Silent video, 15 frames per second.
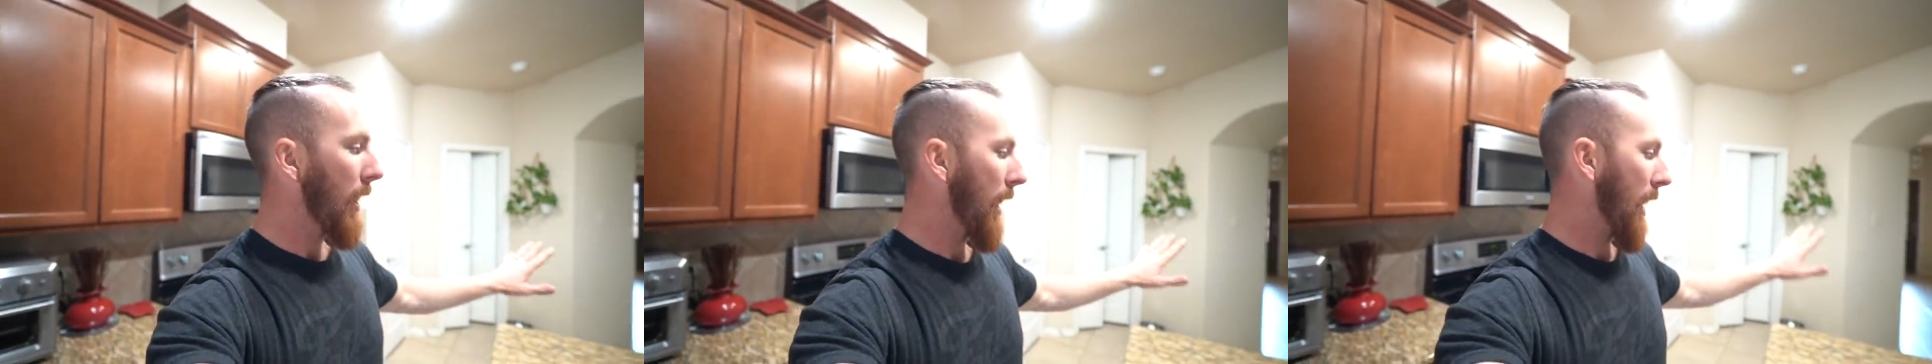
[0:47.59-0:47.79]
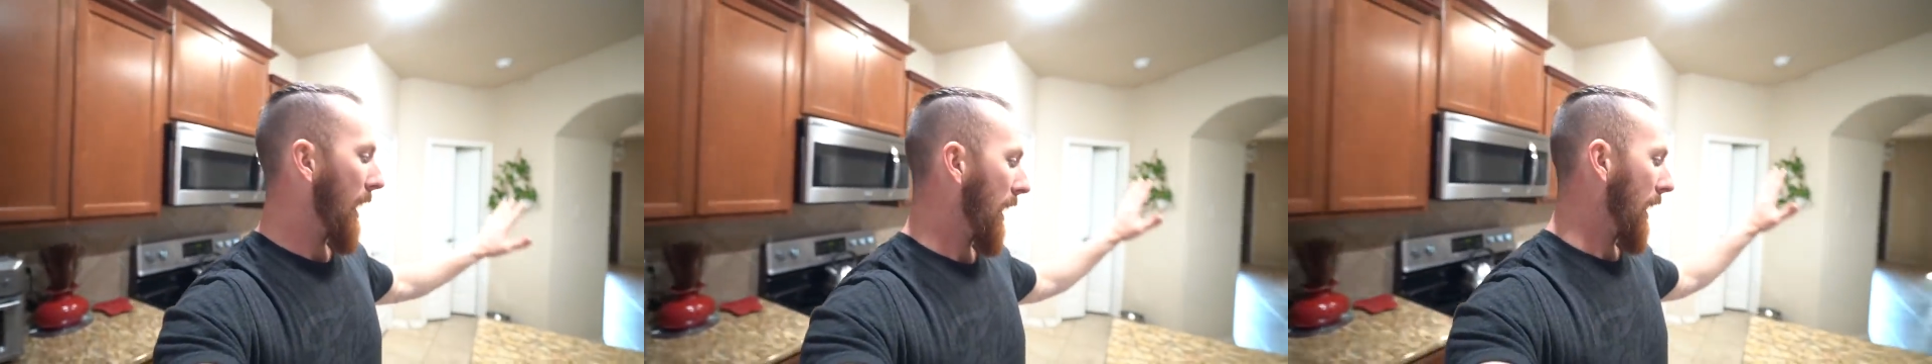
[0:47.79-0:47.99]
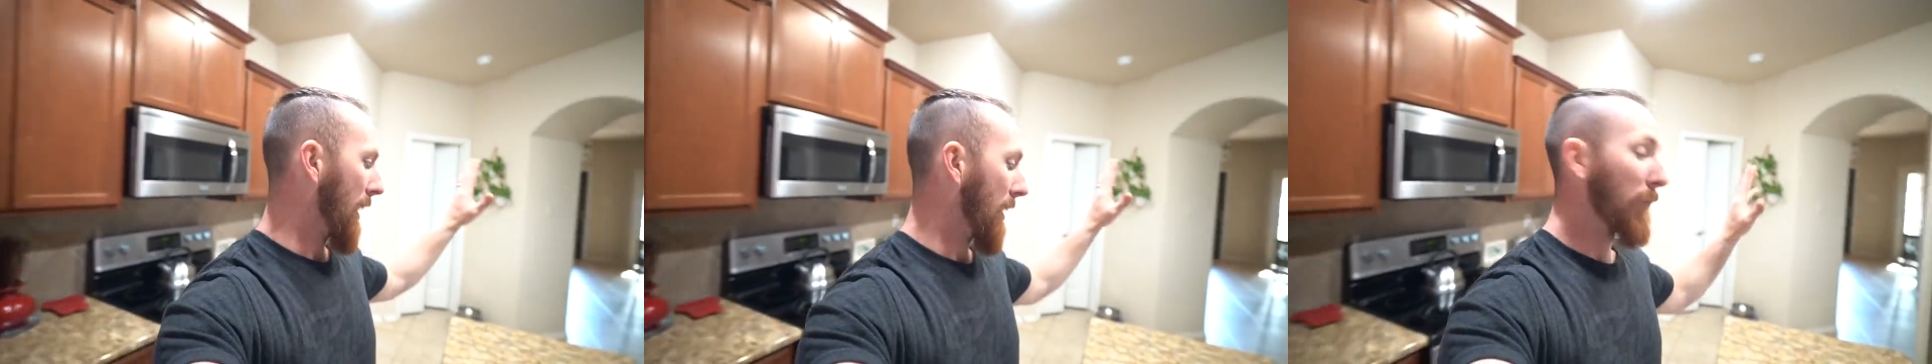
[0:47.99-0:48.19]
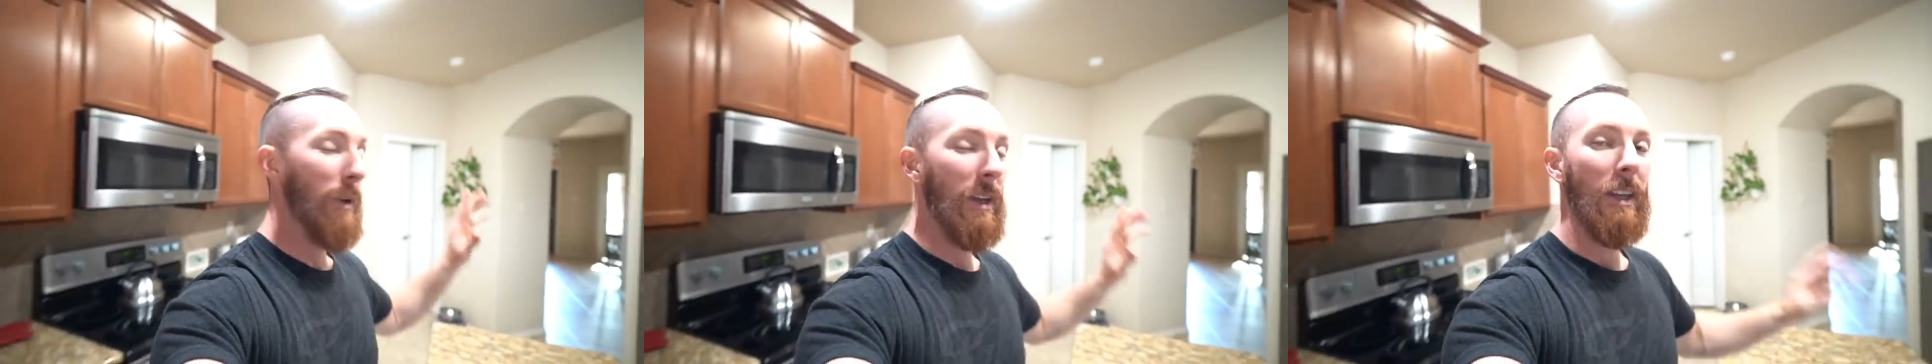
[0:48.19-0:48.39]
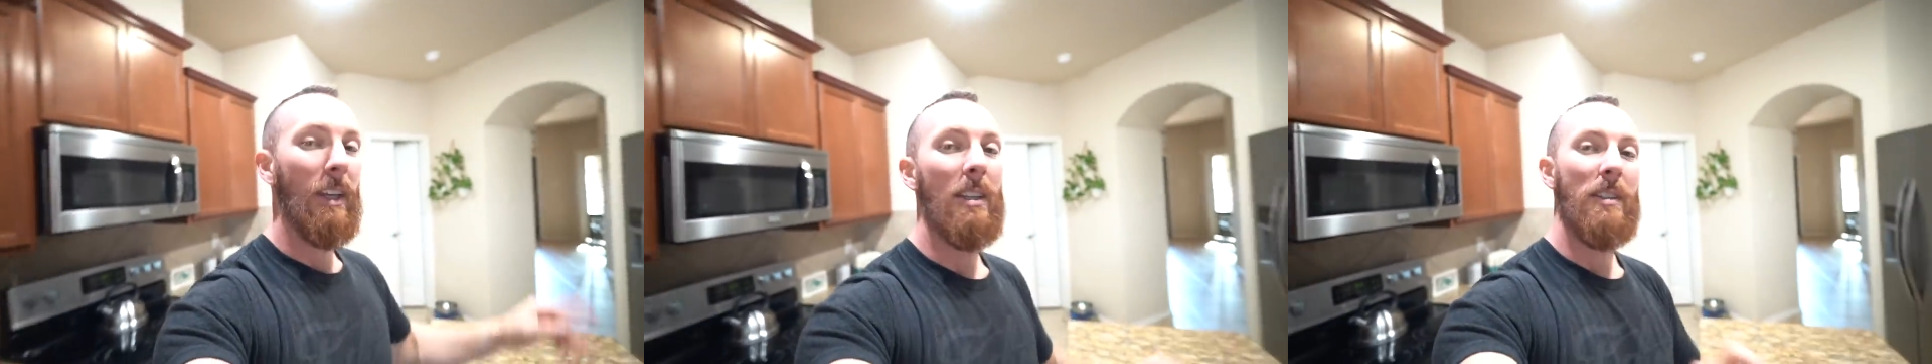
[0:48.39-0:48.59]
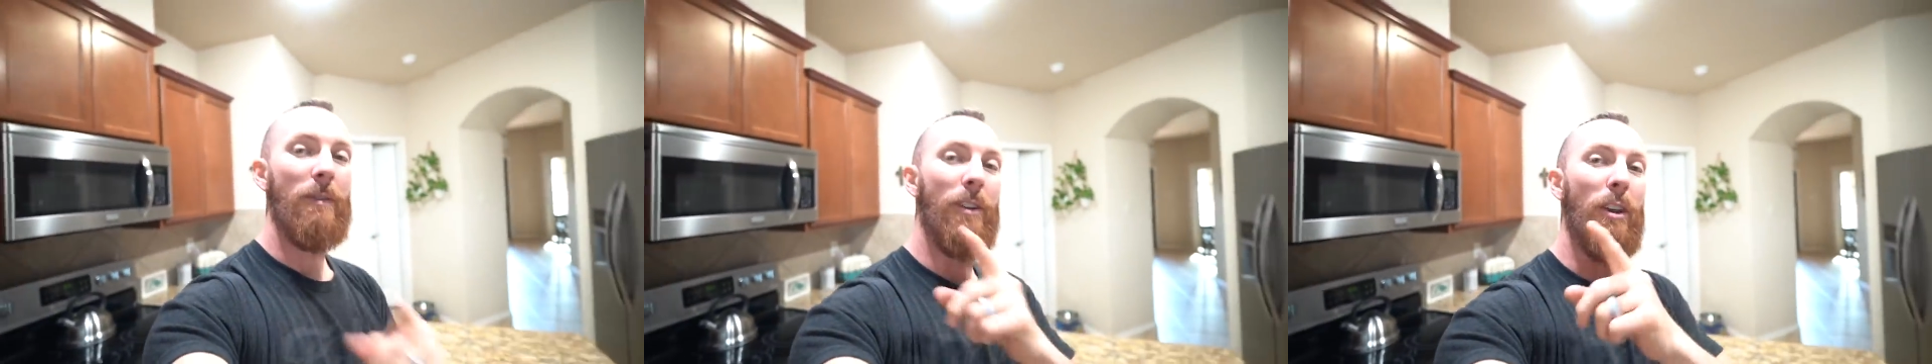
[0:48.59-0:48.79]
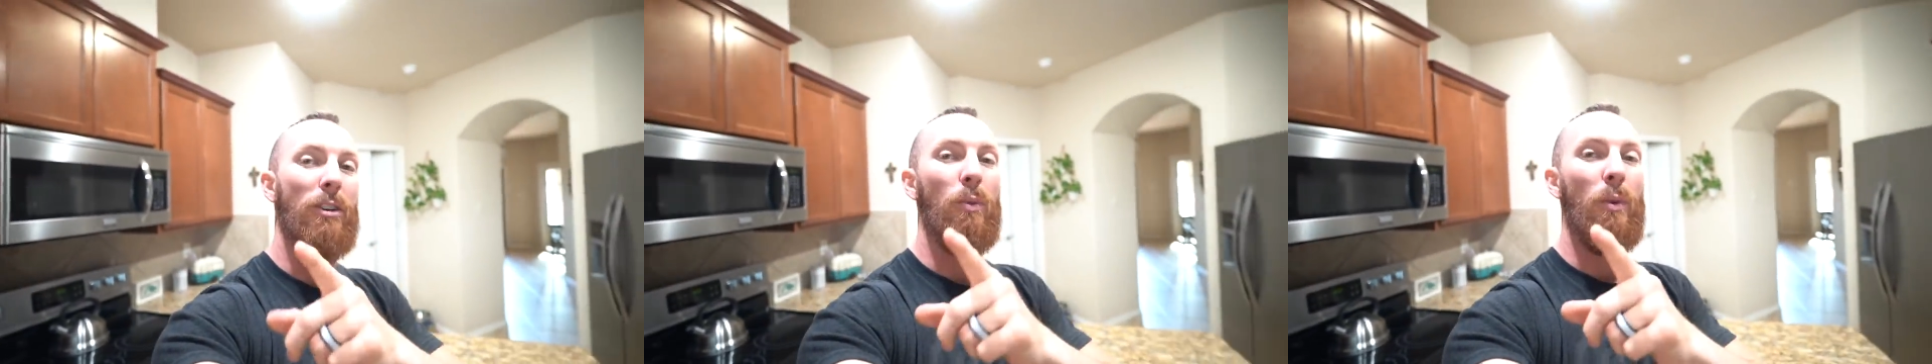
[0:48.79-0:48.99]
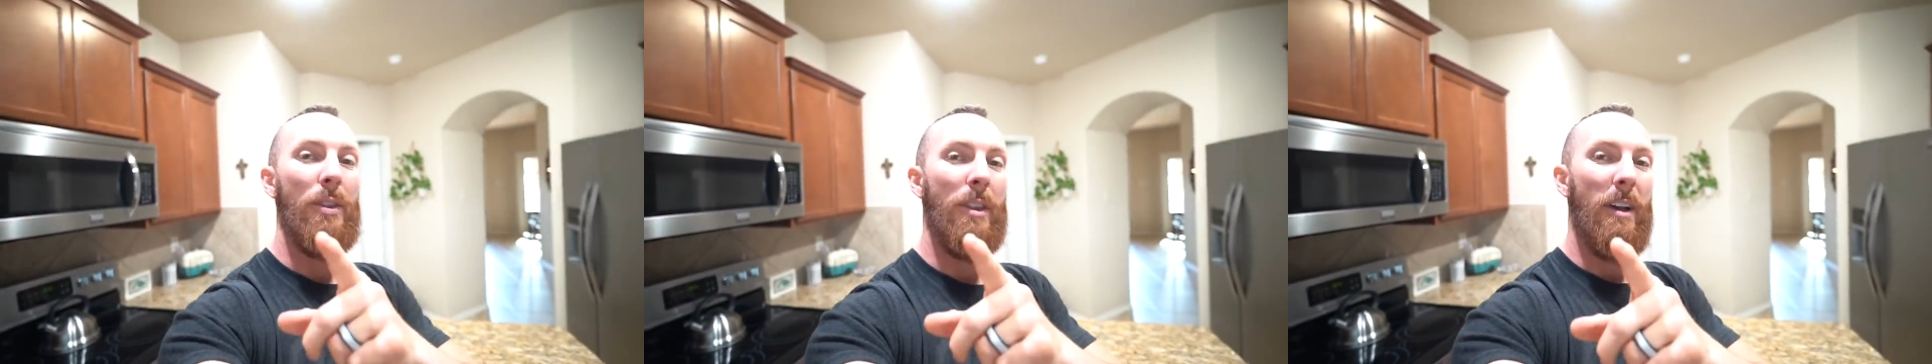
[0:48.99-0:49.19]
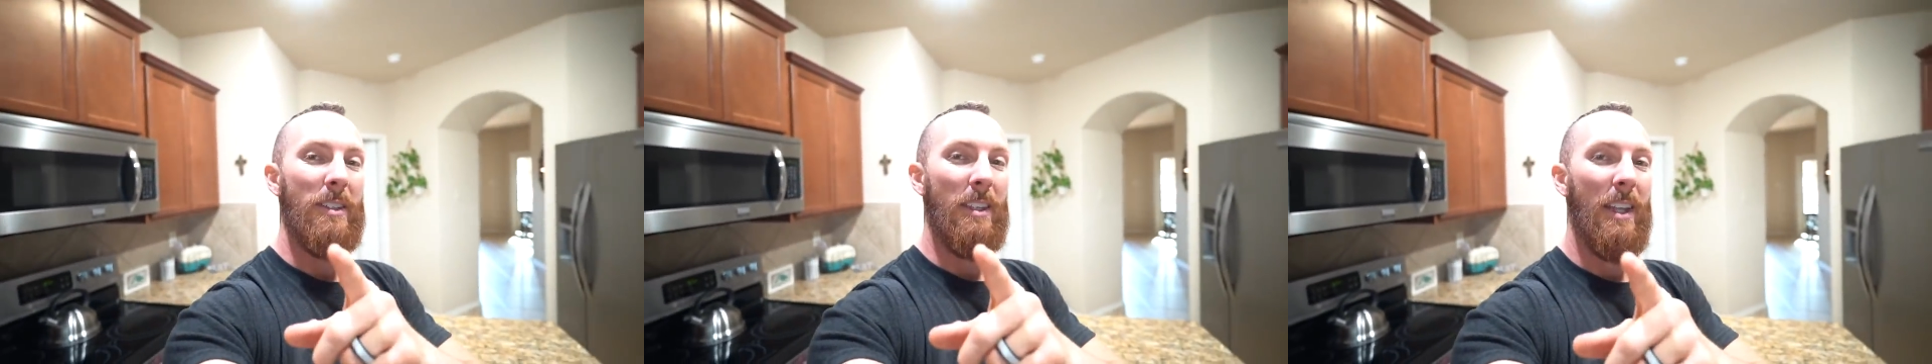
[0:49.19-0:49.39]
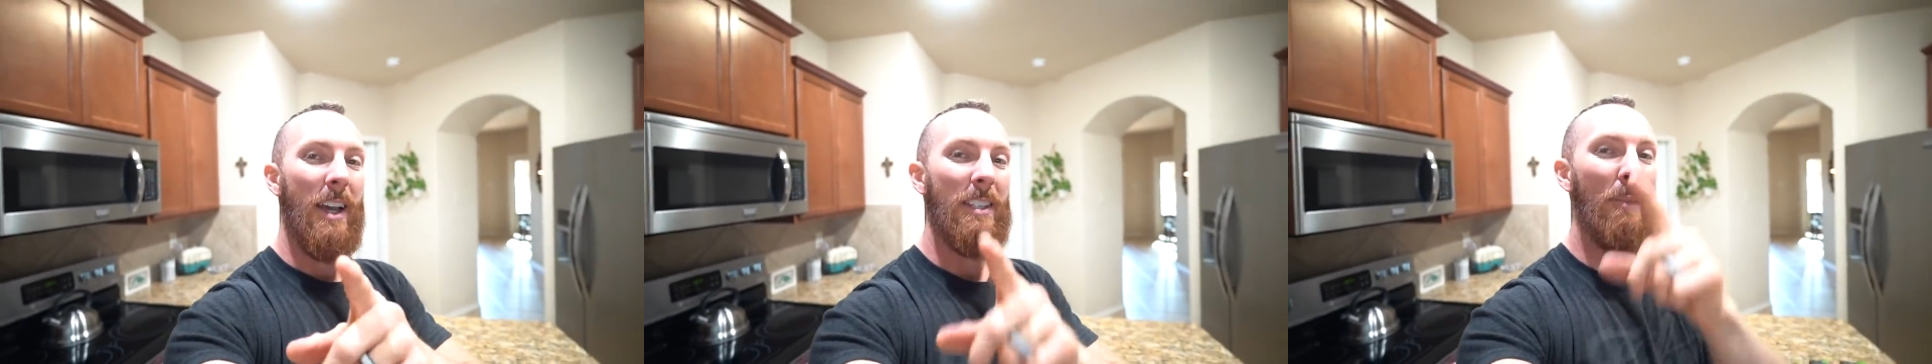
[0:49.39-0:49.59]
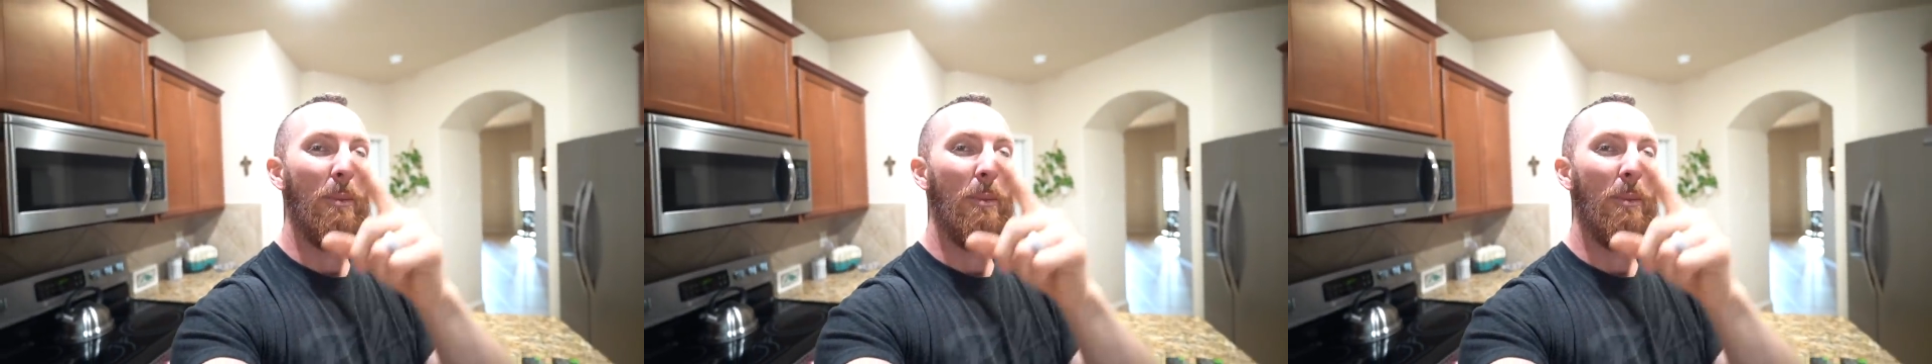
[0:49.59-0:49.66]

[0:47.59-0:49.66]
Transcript: And if we can get this video to 1,000 likes,